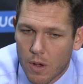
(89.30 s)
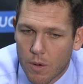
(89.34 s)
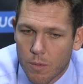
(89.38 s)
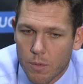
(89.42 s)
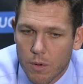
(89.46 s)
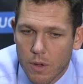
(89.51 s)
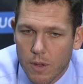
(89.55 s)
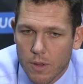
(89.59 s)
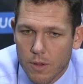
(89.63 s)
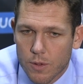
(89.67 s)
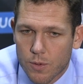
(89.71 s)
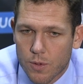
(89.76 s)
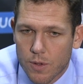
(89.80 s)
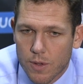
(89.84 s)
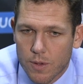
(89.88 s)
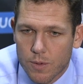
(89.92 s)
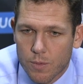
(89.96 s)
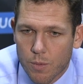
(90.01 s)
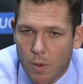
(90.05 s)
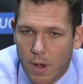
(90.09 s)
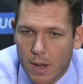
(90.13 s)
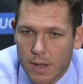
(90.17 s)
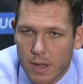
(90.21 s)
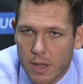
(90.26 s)
well,
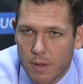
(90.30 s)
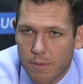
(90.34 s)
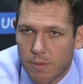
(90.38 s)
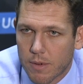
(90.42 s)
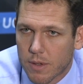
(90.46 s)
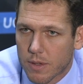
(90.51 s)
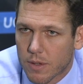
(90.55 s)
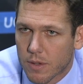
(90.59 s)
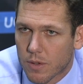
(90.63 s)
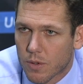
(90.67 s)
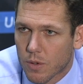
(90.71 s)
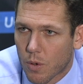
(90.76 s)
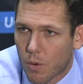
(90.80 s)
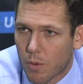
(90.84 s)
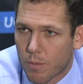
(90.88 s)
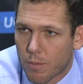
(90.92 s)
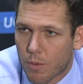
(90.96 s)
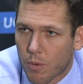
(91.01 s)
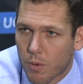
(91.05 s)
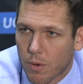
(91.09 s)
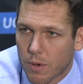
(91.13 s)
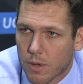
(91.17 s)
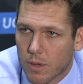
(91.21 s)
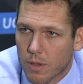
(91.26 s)
it's why defense is so
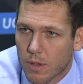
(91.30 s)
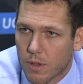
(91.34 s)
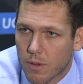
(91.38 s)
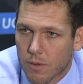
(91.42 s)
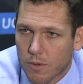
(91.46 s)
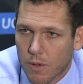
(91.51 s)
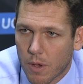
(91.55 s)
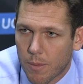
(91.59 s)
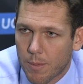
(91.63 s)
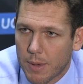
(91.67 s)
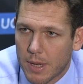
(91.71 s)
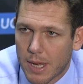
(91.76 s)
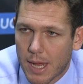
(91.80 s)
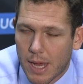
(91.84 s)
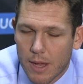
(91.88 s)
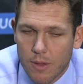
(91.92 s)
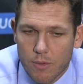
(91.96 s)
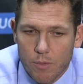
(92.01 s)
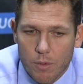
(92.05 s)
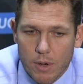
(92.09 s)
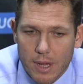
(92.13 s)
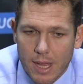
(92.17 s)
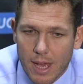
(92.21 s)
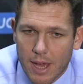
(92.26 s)
important. There's going to be
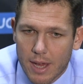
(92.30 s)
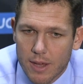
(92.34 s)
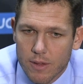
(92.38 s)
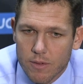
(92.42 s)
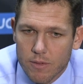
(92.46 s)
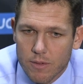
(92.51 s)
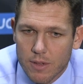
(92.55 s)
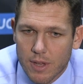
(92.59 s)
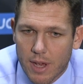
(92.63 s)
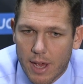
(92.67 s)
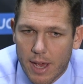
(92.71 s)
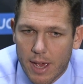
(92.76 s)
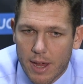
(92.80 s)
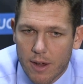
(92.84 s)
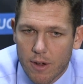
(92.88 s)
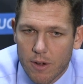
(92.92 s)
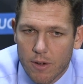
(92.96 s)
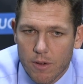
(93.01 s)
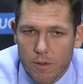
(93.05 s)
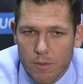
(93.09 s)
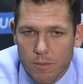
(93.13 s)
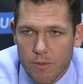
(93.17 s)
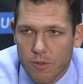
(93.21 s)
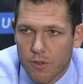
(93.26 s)
nights where guys are
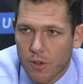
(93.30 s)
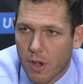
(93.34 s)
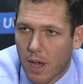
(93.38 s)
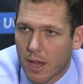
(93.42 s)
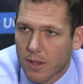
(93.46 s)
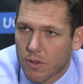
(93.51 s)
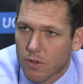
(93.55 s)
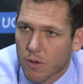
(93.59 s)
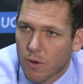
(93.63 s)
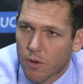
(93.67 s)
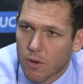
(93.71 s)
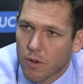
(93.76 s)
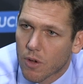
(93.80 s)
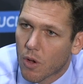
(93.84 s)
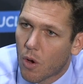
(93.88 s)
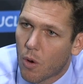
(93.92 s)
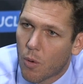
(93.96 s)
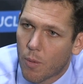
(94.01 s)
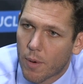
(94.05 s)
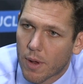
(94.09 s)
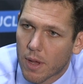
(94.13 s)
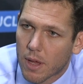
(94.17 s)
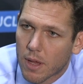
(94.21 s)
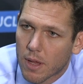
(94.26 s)
tired or shots aren't
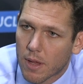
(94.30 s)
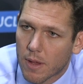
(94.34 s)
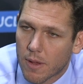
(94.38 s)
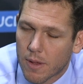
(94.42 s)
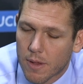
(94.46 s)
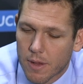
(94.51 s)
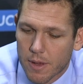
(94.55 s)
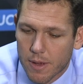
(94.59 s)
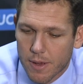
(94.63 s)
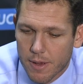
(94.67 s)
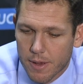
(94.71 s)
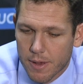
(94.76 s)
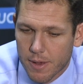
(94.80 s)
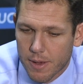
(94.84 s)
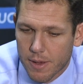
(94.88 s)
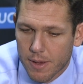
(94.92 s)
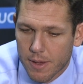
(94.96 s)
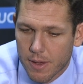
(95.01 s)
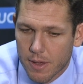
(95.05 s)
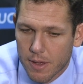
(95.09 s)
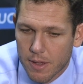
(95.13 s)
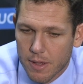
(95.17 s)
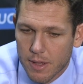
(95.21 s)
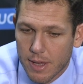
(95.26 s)
going
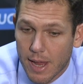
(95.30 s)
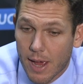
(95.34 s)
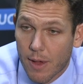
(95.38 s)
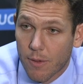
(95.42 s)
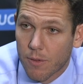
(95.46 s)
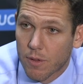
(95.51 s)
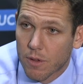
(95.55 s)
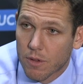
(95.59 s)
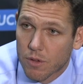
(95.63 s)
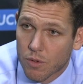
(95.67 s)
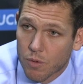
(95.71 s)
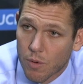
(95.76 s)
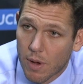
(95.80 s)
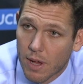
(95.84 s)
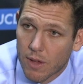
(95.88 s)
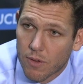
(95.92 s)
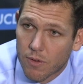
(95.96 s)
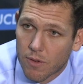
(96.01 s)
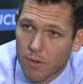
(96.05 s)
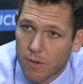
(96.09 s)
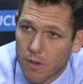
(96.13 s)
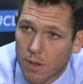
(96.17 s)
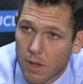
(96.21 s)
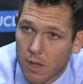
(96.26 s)
down the
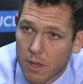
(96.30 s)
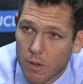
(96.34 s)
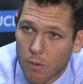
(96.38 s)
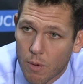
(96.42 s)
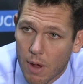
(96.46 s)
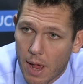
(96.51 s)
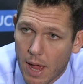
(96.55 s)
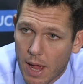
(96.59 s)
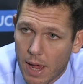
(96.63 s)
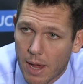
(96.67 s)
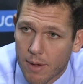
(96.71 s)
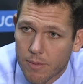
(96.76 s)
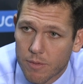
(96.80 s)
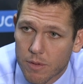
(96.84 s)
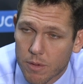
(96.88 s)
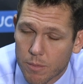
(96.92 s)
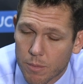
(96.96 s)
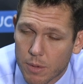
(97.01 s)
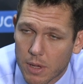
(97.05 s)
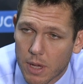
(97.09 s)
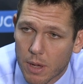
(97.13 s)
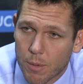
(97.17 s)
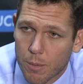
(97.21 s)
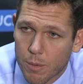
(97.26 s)
stretch, and you have to
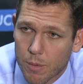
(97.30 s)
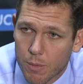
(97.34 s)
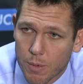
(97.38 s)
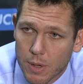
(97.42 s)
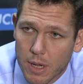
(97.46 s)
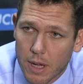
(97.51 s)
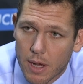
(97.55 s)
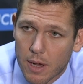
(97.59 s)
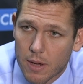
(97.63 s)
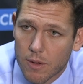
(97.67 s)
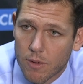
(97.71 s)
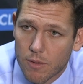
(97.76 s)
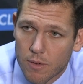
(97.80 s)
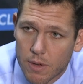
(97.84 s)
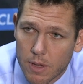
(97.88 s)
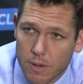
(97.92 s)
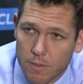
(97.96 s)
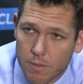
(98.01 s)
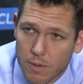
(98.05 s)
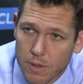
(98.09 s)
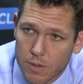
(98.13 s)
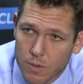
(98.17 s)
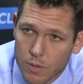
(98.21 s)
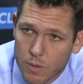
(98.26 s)
be able to rely on your
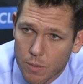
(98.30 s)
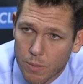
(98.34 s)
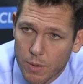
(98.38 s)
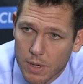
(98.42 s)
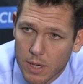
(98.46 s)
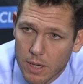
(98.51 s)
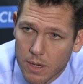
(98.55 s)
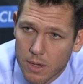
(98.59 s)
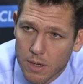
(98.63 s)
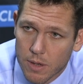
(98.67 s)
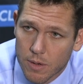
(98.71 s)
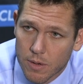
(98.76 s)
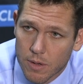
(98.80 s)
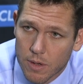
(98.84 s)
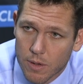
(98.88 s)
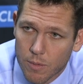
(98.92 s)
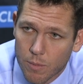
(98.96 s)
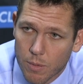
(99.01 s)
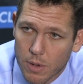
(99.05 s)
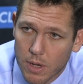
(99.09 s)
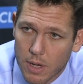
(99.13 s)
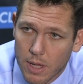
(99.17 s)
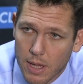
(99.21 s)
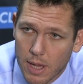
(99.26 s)
defense to win
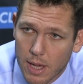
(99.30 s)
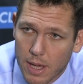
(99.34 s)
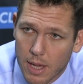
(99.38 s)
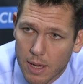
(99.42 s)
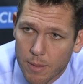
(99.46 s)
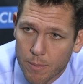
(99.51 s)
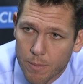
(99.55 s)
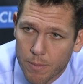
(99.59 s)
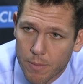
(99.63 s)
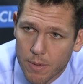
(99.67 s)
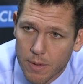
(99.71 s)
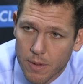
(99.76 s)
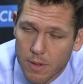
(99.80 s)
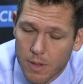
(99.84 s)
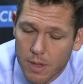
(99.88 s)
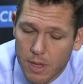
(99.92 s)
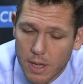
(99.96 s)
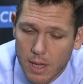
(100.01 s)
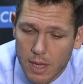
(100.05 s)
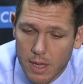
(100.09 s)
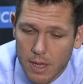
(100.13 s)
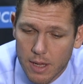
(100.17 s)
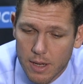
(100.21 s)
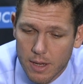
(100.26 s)
a game.
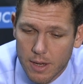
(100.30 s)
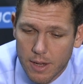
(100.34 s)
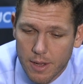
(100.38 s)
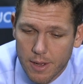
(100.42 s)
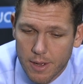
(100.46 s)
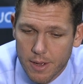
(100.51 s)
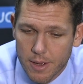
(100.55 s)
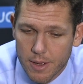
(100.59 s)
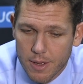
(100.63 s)
And